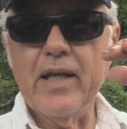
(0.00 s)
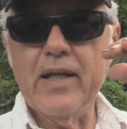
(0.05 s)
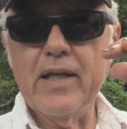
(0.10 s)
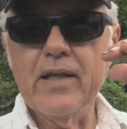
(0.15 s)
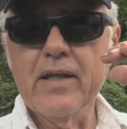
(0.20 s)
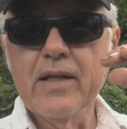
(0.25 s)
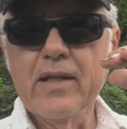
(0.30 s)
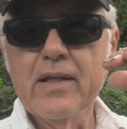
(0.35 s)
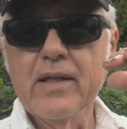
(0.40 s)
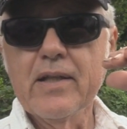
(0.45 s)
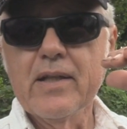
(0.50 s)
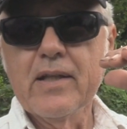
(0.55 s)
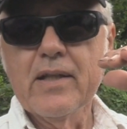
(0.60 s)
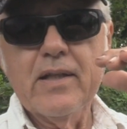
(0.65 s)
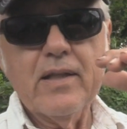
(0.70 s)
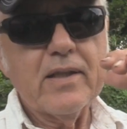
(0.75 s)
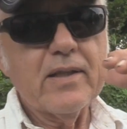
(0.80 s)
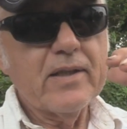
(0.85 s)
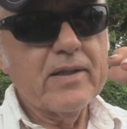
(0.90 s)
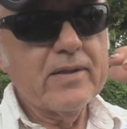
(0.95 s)
a
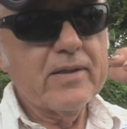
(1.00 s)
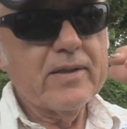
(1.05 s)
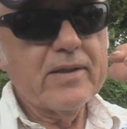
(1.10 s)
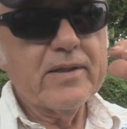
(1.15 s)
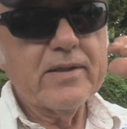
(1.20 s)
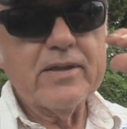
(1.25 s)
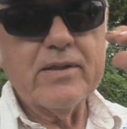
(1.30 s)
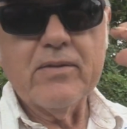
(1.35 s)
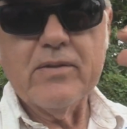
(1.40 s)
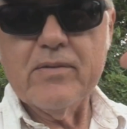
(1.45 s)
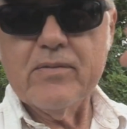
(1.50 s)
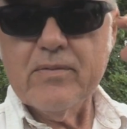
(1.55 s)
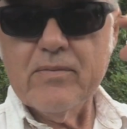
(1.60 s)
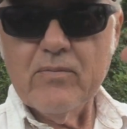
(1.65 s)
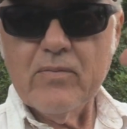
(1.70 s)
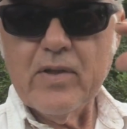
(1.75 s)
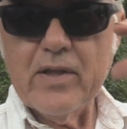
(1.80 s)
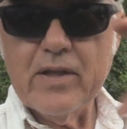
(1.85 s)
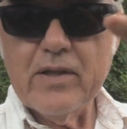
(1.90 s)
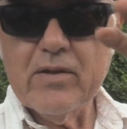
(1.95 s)
it's a
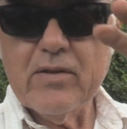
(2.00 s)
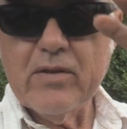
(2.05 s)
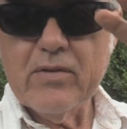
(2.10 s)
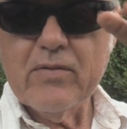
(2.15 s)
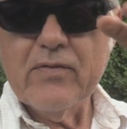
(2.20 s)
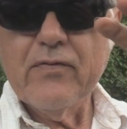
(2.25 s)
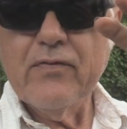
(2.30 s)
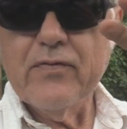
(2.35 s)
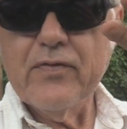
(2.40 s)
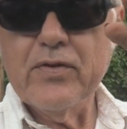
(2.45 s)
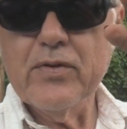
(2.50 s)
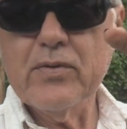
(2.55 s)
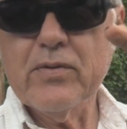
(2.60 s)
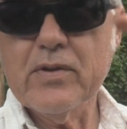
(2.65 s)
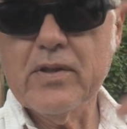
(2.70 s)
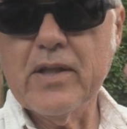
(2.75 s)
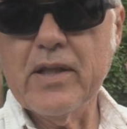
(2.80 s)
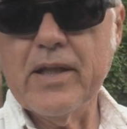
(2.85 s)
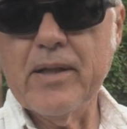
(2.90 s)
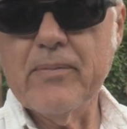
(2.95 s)
regular
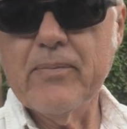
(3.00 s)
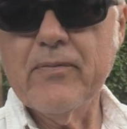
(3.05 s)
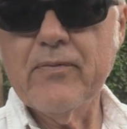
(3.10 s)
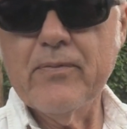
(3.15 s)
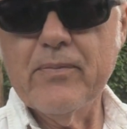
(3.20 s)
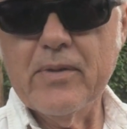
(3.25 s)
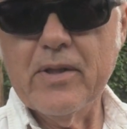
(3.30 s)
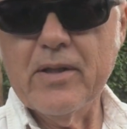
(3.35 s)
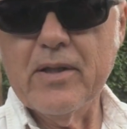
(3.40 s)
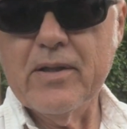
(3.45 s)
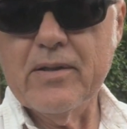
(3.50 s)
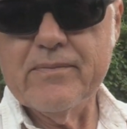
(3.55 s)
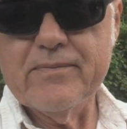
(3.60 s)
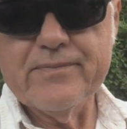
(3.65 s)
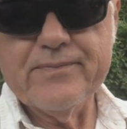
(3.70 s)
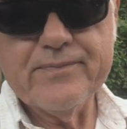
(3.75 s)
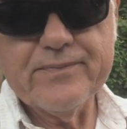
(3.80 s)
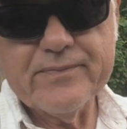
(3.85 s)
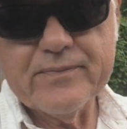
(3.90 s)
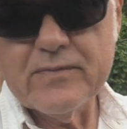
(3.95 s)
fuel type,
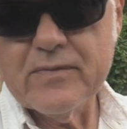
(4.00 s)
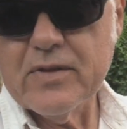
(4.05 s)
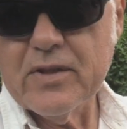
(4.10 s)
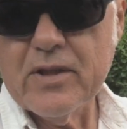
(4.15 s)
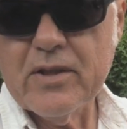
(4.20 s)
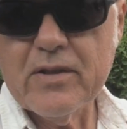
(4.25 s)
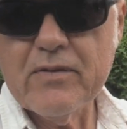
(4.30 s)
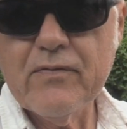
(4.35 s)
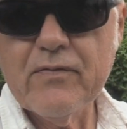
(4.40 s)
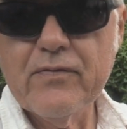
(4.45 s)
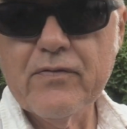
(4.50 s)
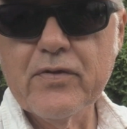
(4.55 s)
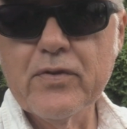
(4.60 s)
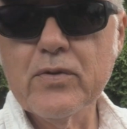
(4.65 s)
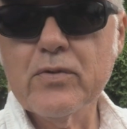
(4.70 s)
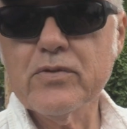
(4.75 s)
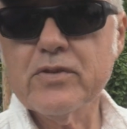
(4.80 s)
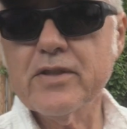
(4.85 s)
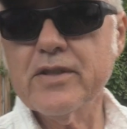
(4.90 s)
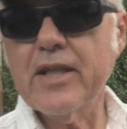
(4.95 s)
well,
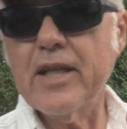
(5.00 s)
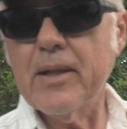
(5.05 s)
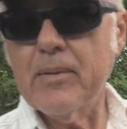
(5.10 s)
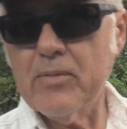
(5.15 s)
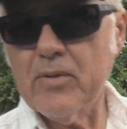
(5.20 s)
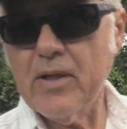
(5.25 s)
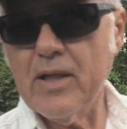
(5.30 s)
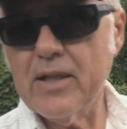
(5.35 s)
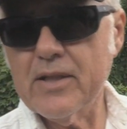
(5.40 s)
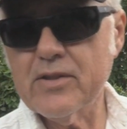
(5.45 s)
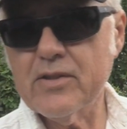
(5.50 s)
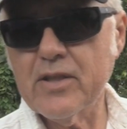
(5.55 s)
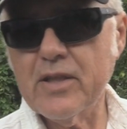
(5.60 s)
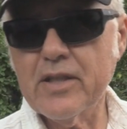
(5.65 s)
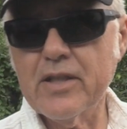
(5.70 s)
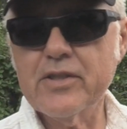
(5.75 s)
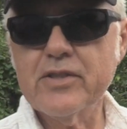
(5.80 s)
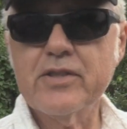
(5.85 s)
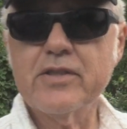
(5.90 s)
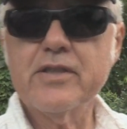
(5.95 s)
fuel stabilizer,
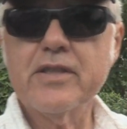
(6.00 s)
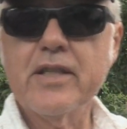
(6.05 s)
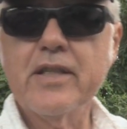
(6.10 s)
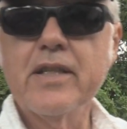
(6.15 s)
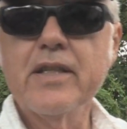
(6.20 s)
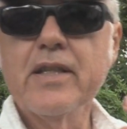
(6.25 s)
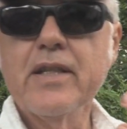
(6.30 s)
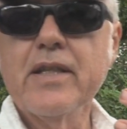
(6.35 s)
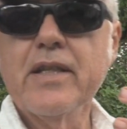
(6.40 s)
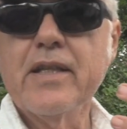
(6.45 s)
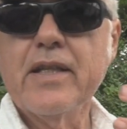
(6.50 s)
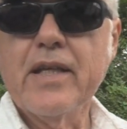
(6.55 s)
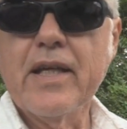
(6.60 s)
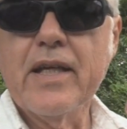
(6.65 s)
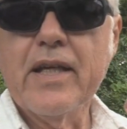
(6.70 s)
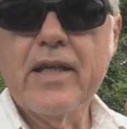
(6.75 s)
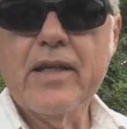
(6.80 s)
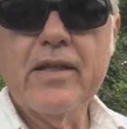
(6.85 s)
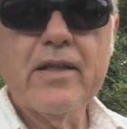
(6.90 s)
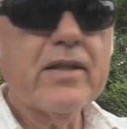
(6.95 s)
I guess you'd say,
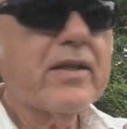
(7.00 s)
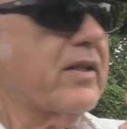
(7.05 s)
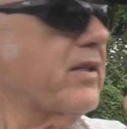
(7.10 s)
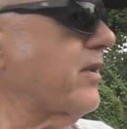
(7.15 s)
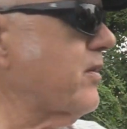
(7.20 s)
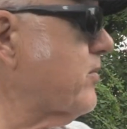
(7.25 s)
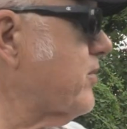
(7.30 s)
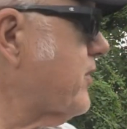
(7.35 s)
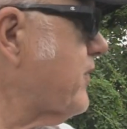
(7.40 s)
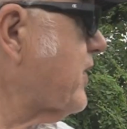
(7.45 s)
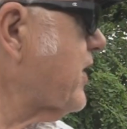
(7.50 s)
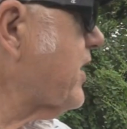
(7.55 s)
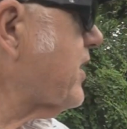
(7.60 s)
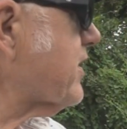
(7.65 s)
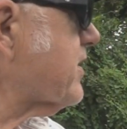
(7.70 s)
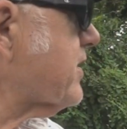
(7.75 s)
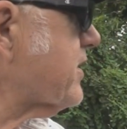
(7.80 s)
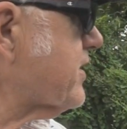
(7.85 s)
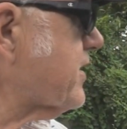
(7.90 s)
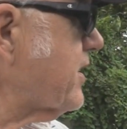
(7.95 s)
can that we've
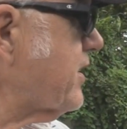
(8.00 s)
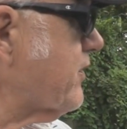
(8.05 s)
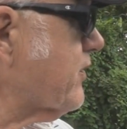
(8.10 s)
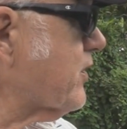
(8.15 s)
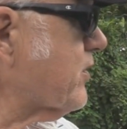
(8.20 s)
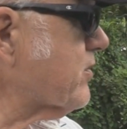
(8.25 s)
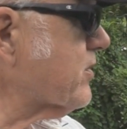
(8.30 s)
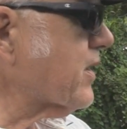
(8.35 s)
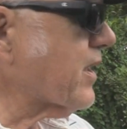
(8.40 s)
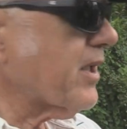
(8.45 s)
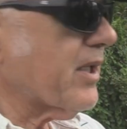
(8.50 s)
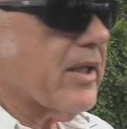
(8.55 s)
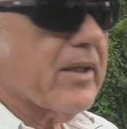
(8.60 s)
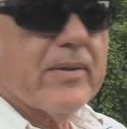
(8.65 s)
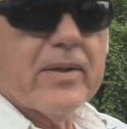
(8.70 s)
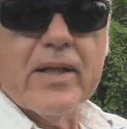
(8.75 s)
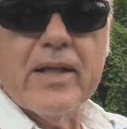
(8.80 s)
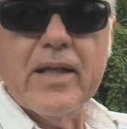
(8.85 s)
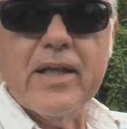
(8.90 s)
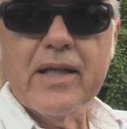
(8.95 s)
got. It's a seafoam
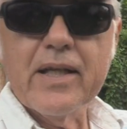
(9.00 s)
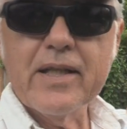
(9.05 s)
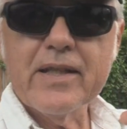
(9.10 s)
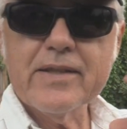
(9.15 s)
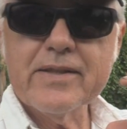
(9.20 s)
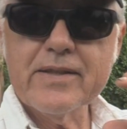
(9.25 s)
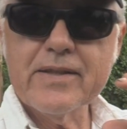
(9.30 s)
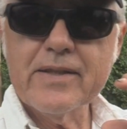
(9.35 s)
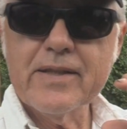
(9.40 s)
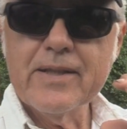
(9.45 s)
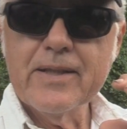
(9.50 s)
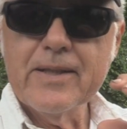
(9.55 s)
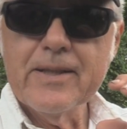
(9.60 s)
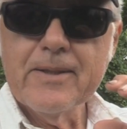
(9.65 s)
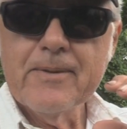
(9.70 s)
can, and it's